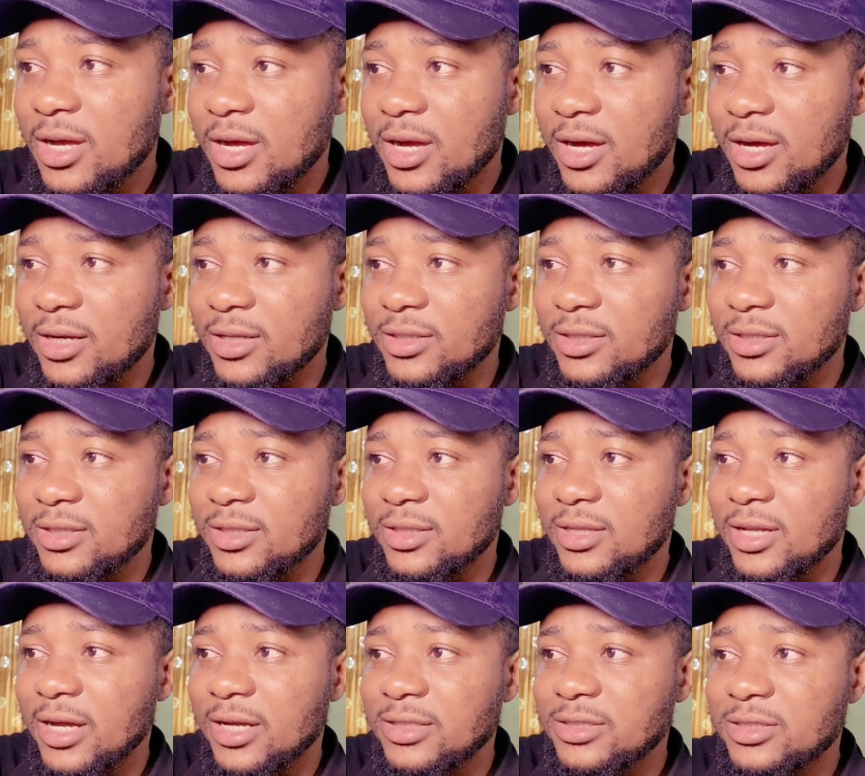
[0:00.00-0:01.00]
And
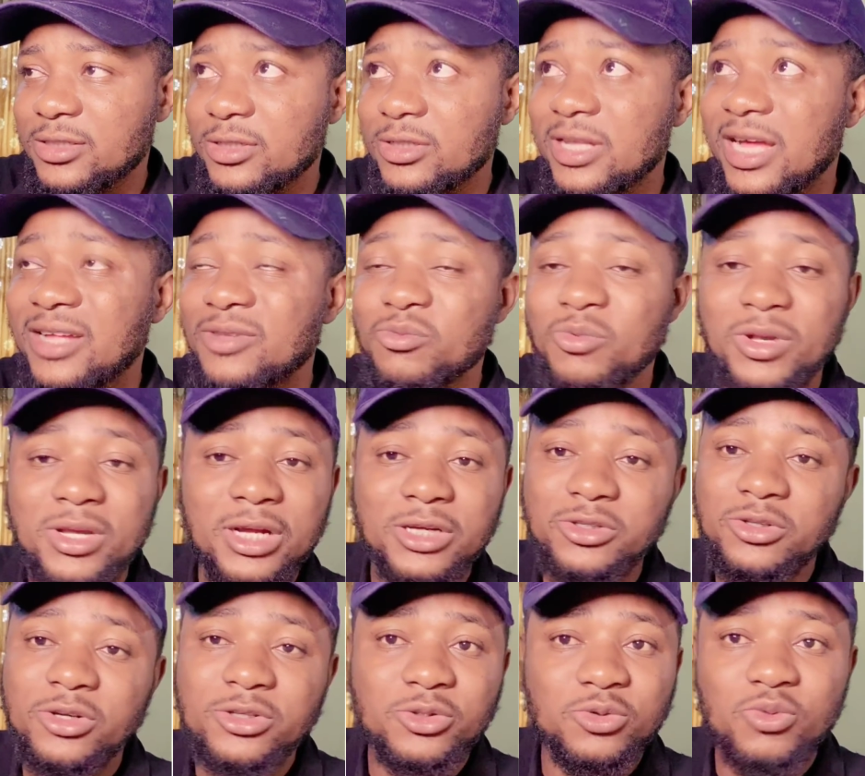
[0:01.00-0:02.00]
that we can
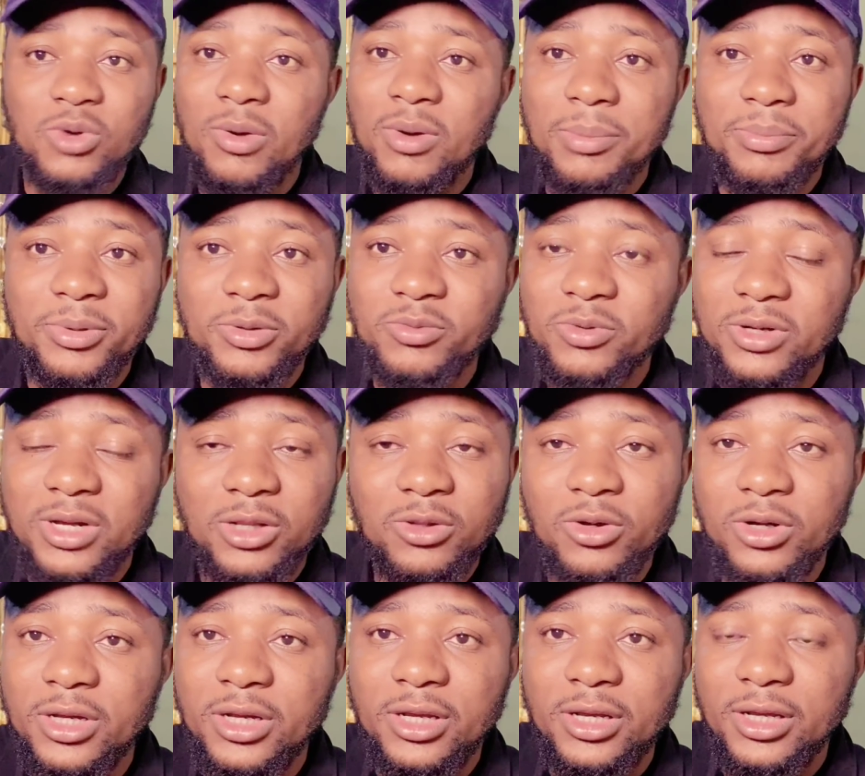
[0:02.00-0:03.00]
just do our bit, we
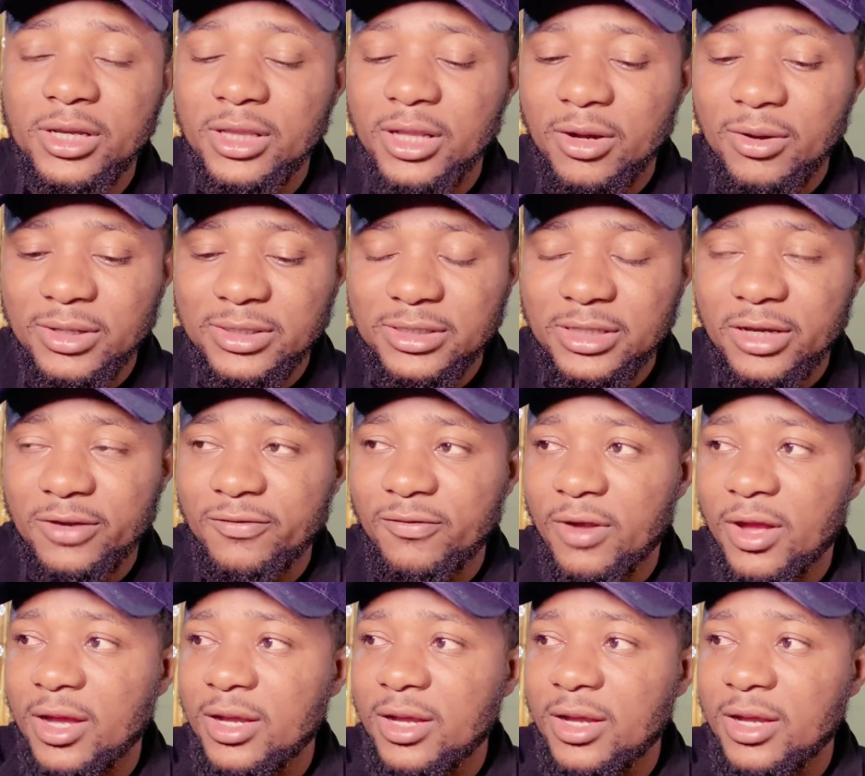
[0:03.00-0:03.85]
cannot kill ourselves,